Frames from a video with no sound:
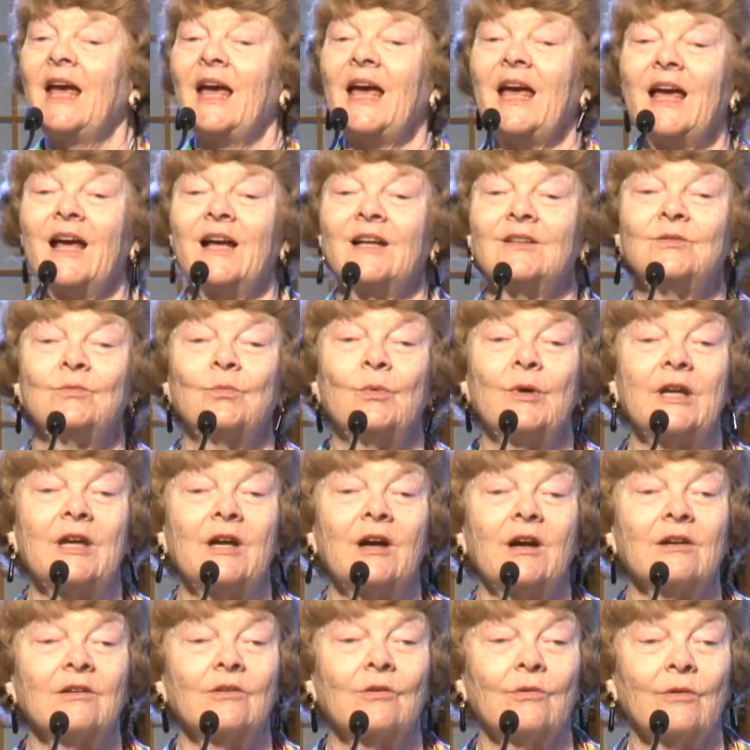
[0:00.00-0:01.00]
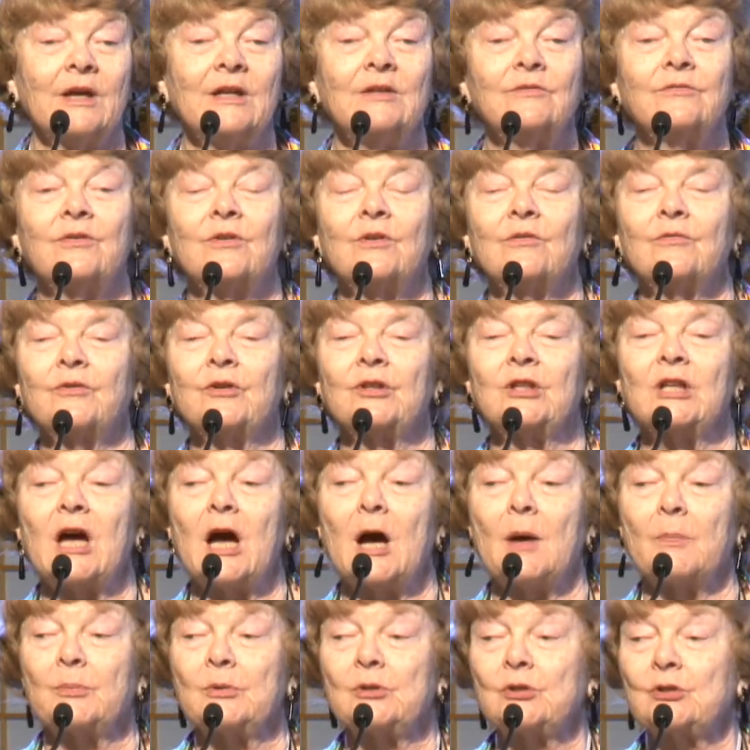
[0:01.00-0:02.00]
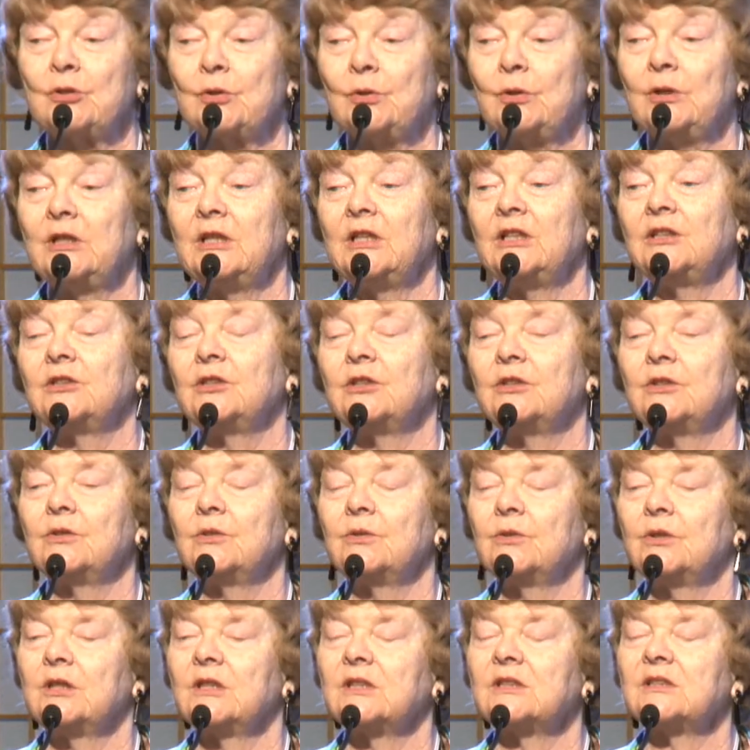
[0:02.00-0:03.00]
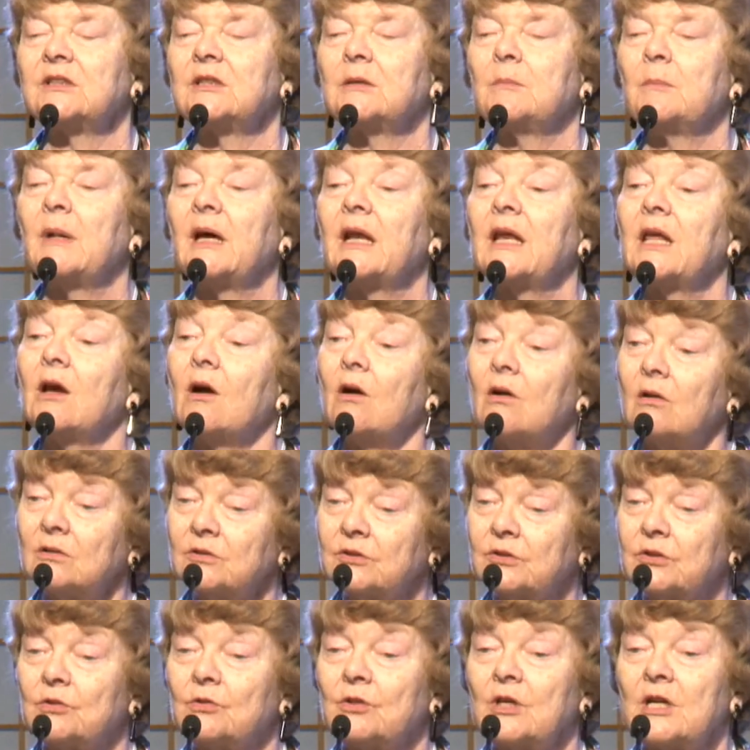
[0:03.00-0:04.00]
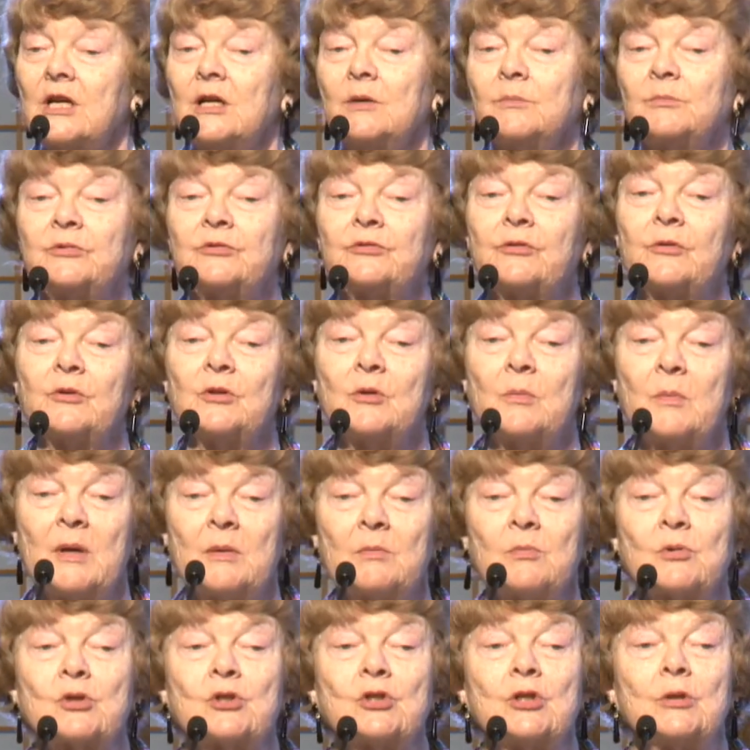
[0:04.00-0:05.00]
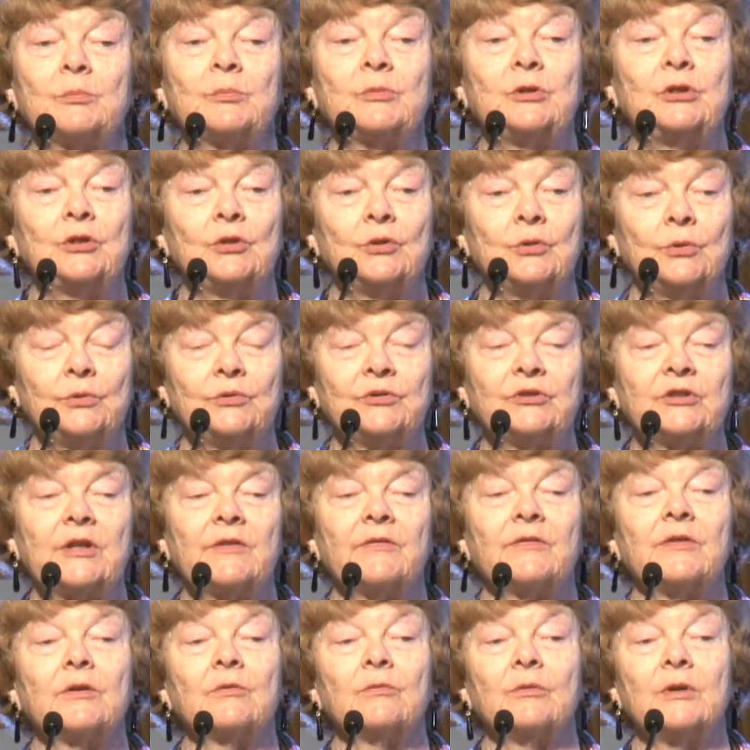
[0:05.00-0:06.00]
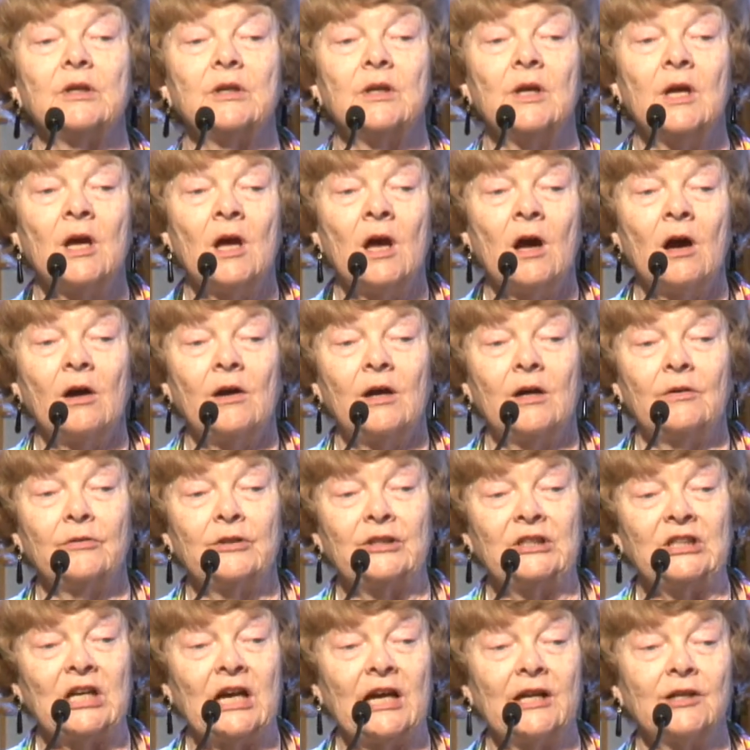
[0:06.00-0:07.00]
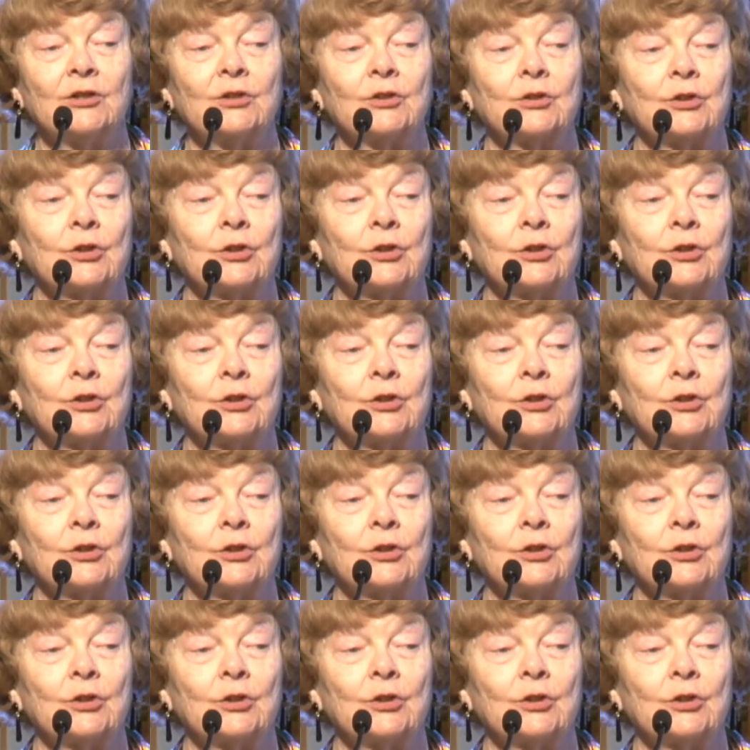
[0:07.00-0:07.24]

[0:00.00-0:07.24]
And we are grateful for the opportunity to do this. The money also comes from the membership dues of the Retired